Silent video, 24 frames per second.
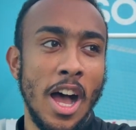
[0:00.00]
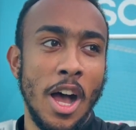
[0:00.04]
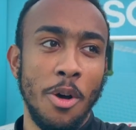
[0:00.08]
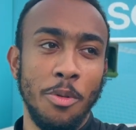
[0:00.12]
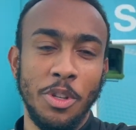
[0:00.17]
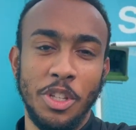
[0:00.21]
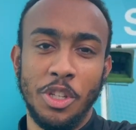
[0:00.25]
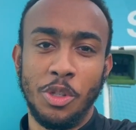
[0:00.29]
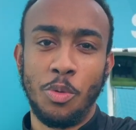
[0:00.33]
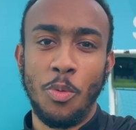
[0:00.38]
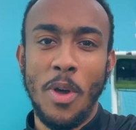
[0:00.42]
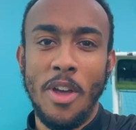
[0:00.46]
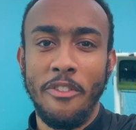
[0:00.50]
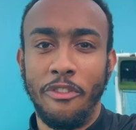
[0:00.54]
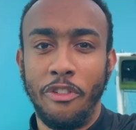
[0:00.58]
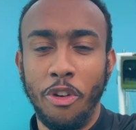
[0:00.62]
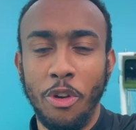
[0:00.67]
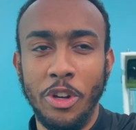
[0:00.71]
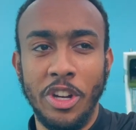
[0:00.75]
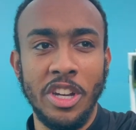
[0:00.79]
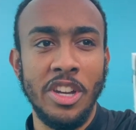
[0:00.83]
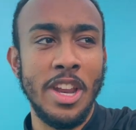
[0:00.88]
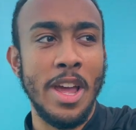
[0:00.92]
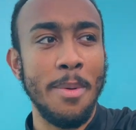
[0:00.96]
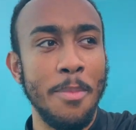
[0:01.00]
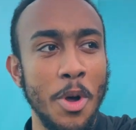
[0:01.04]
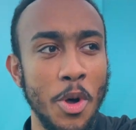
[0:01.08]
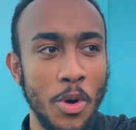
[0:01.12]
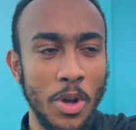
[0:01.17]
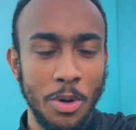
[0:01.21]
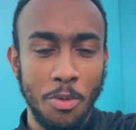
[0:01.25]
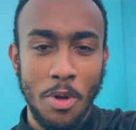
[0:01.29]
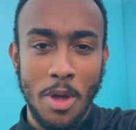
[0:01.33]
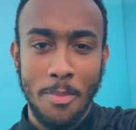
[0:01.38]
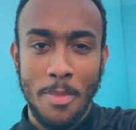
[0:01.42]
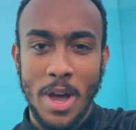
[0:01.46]
We just went through the demo
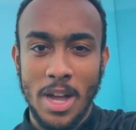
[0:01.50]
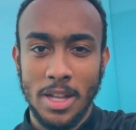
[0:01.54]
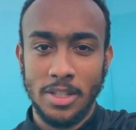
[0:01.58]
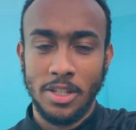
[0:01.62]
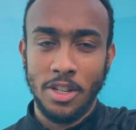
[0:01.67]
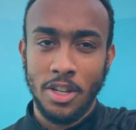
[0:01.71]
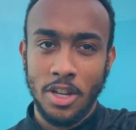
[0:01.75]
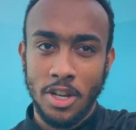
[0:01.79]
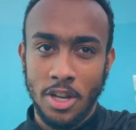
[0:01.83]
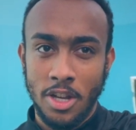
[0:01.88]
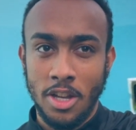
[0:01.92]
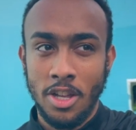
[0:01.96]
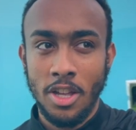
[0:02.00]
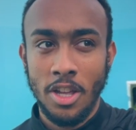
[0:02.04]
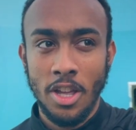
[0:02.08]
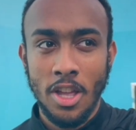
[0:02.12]
and we're about to